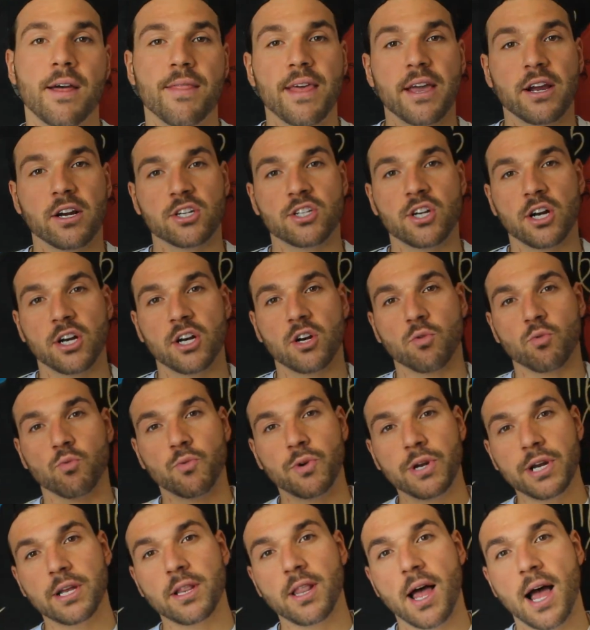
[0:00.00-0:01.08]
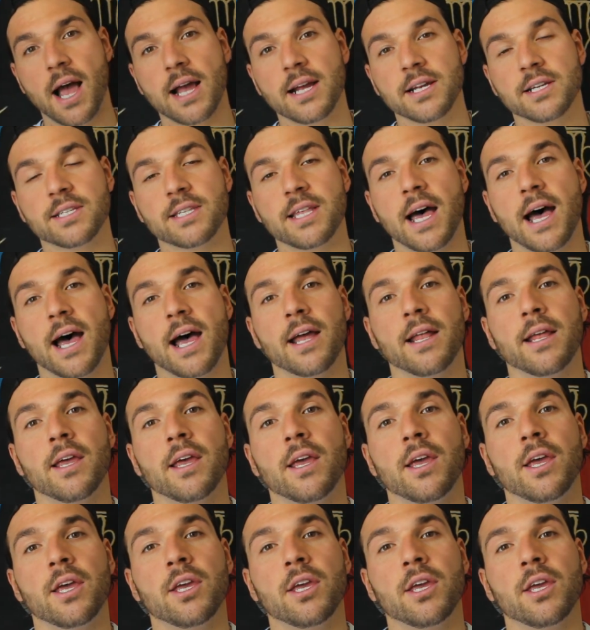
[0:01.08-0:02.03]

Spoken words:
They are starting to realize that,